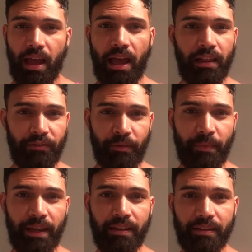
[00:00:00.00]
Alpha
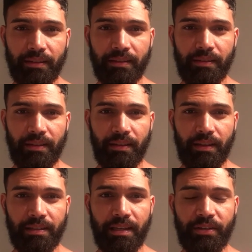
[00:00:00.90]
Men,
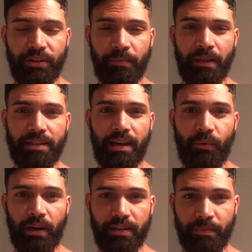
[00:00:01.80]
essential
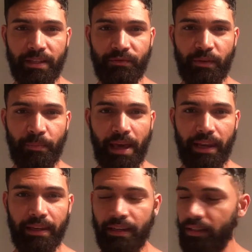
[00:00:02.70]
multivitamins for
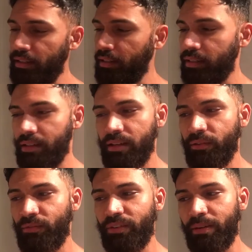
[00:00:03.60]
men,
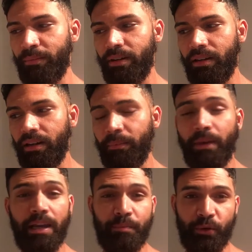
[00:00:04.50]
from
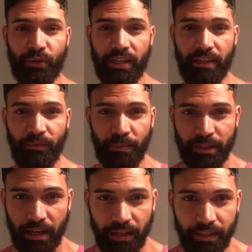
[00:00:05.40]
My Protein
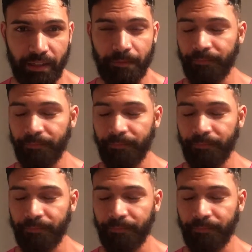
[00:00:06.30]
website.